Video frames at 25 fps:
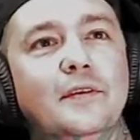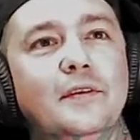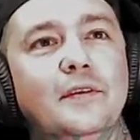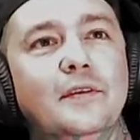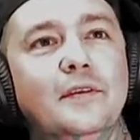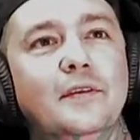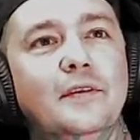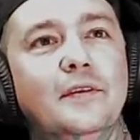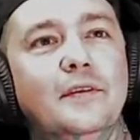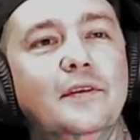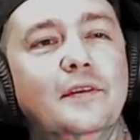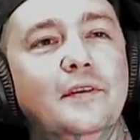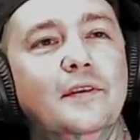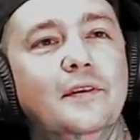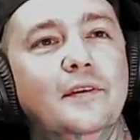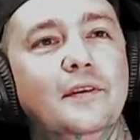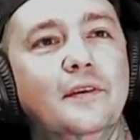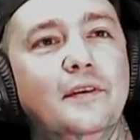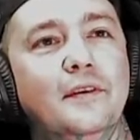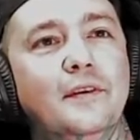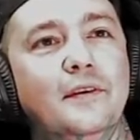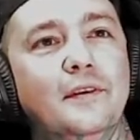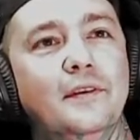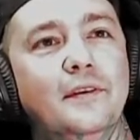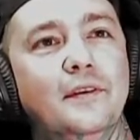
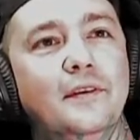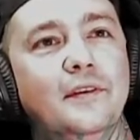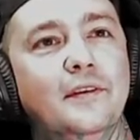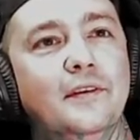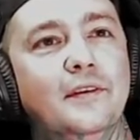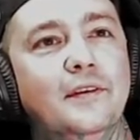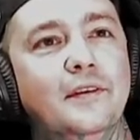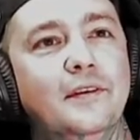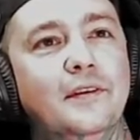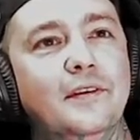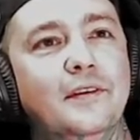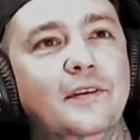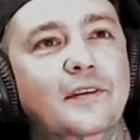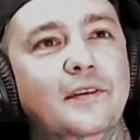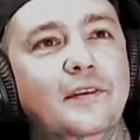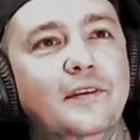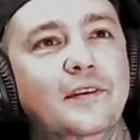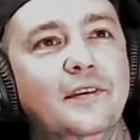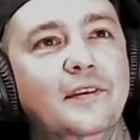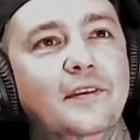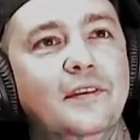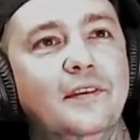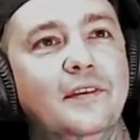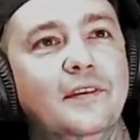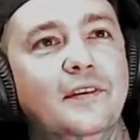
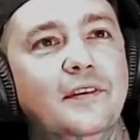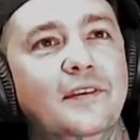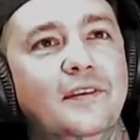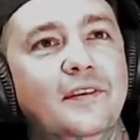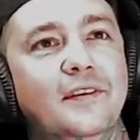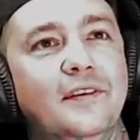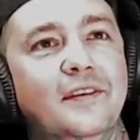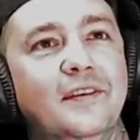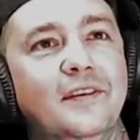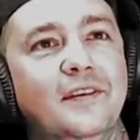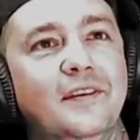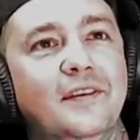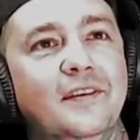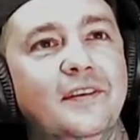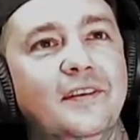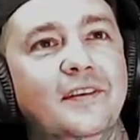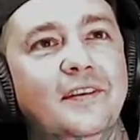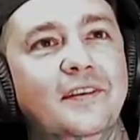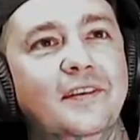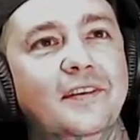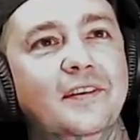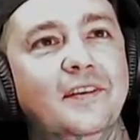[no speech]